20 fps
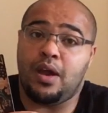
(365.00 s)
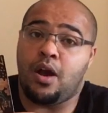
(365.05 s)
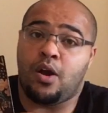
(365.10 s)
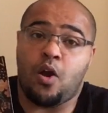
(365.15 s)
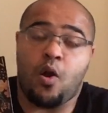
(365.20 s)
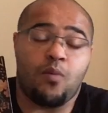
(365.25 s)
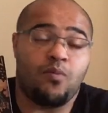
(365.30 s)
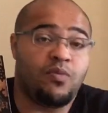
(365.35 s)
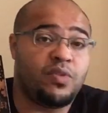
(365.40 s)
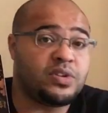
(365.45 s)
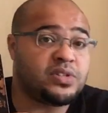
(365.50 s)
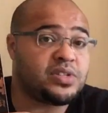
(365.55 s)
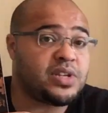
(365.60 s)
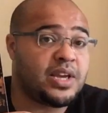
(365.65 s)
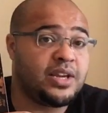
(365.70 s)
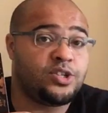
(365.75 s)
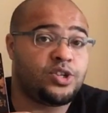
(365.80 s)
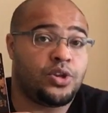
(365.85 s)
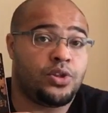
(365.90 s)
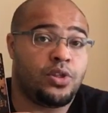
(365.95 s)
a
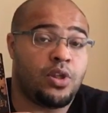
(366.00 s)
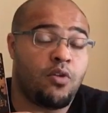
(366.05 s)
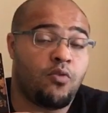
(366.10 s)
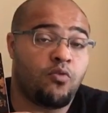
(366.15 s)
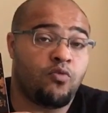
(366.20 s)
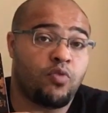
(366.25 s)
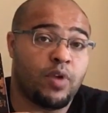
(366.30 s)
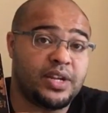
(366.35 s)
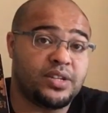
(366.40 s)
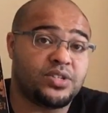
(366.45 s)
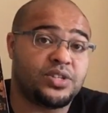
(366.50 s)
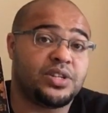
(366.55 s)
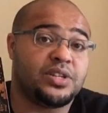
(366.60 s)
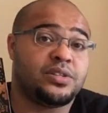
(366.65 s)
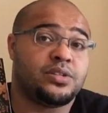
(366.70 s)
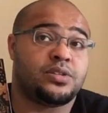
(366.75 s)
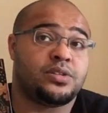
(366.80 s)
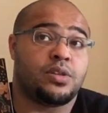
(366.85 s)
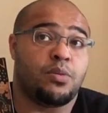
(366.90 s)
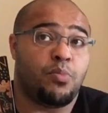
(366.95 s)
conversation that
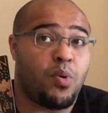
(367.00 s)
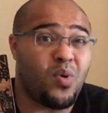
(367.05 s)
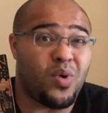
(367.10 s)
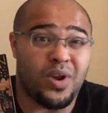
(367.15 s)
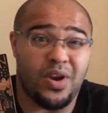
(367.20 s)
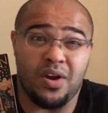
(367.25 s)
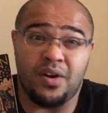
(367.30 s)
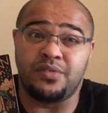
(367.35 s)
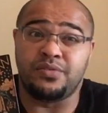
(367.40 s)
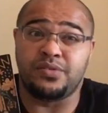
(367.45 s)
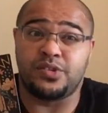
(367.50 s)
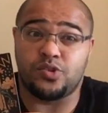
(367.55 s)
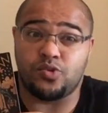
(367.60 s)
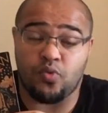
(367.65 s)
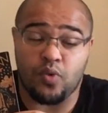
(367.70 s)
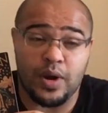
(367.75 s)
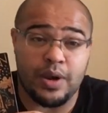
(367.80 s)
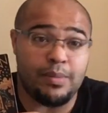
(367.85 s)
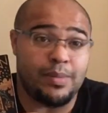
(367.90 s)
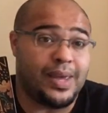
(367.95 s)
reaches the point of
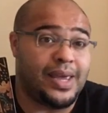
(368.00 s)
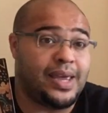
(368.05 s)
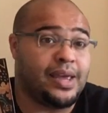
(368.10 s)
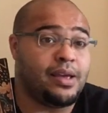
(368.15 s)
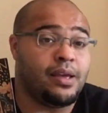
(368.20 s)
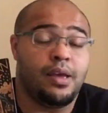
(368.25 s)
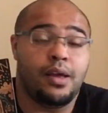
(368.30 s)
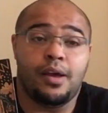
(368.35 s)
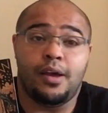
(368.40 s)
screaming.